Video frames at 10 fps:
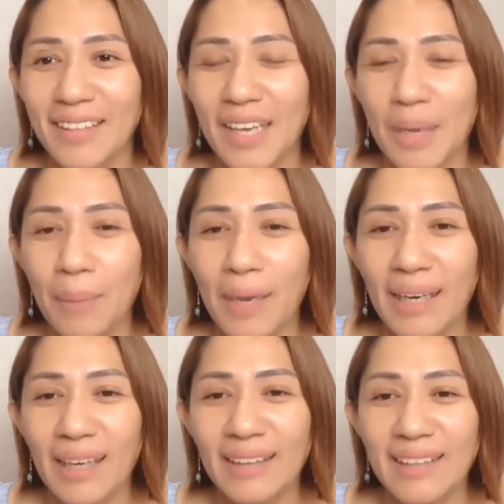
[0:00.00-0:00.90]
Okay,
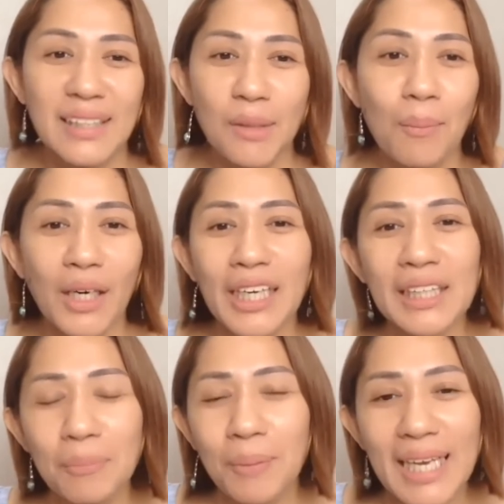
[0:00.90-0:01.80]
parang nasa
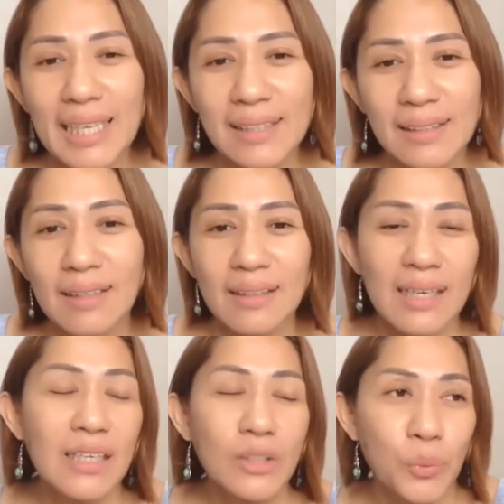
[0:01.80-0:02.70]
marketplace.
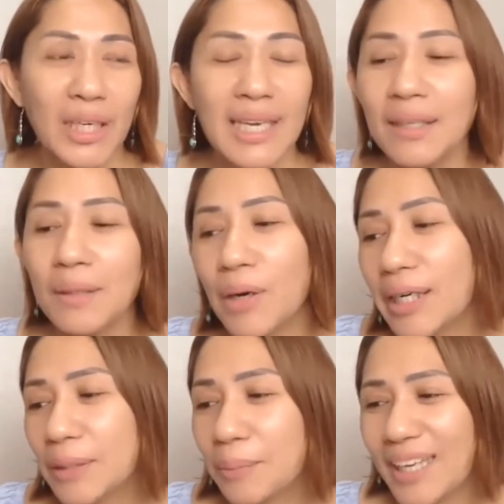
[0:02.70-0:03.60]
He is working in the
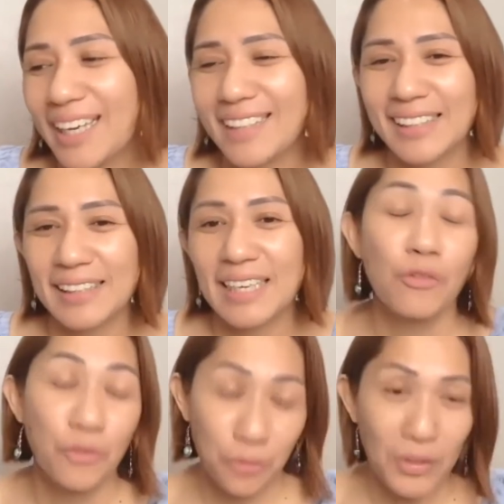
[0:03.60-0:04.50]
marketplace
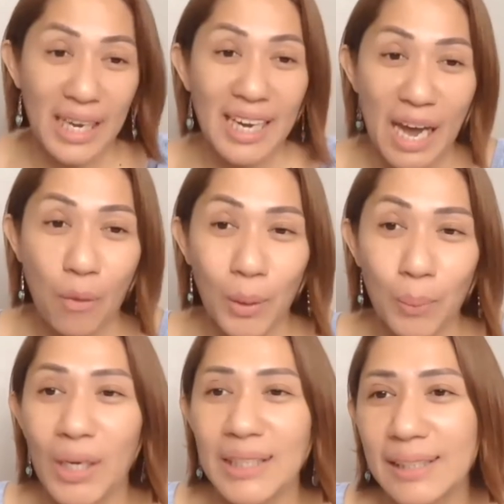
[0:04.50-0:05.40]
if in our
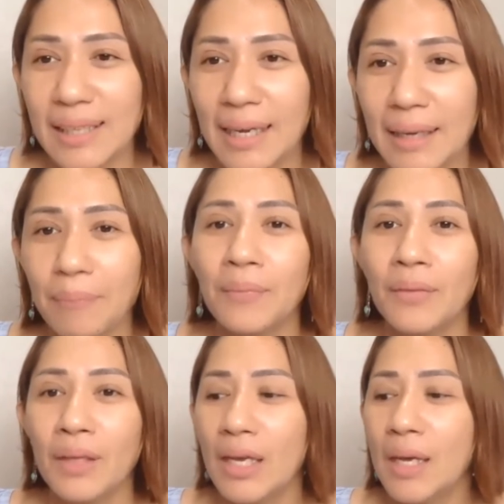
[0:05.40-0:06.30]
present time.
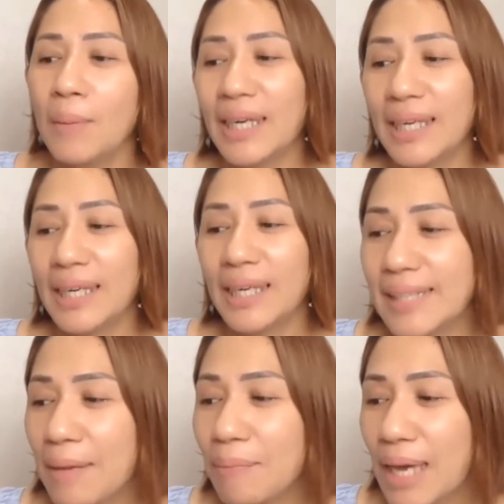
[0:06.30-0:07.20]
But at the
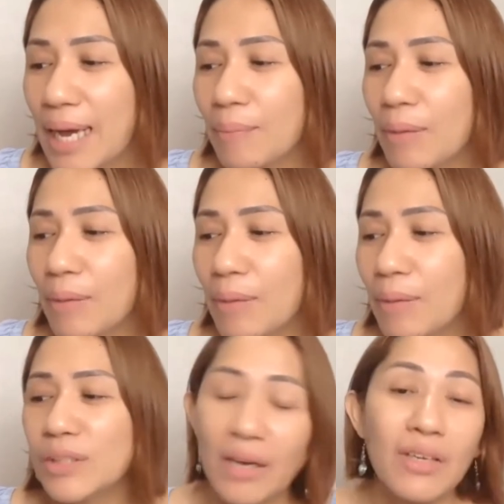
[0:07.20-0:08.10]
same time,
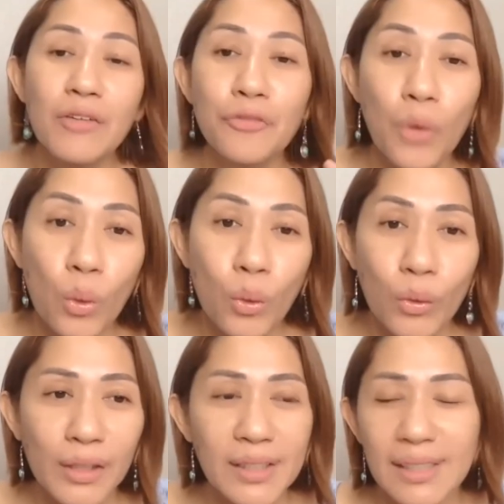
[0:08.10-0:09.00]
he was very
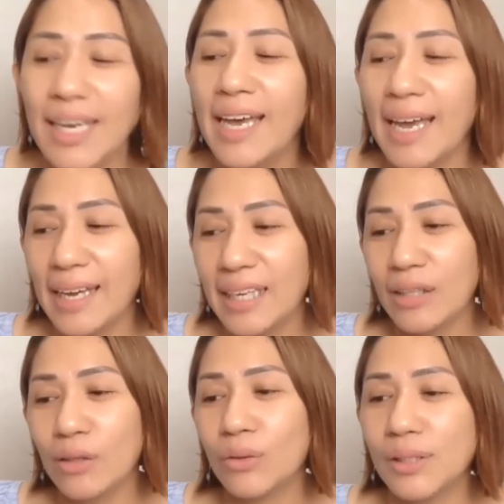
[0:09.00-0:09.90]
focused and
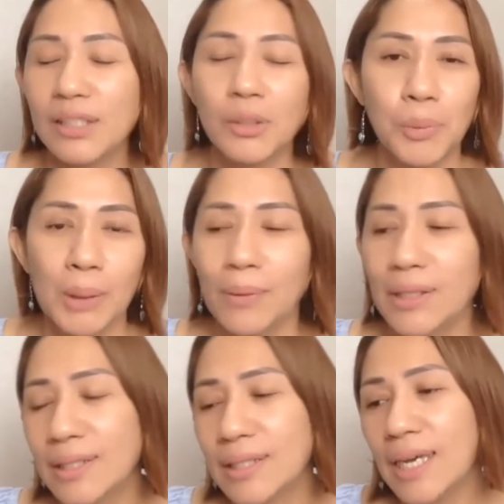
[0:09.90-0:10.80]
he knows his
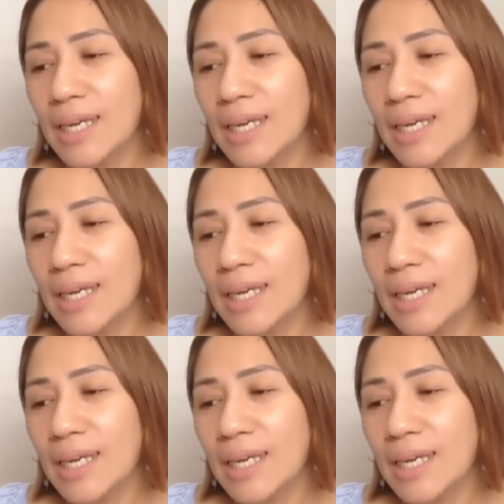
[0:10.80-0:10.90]
purpose.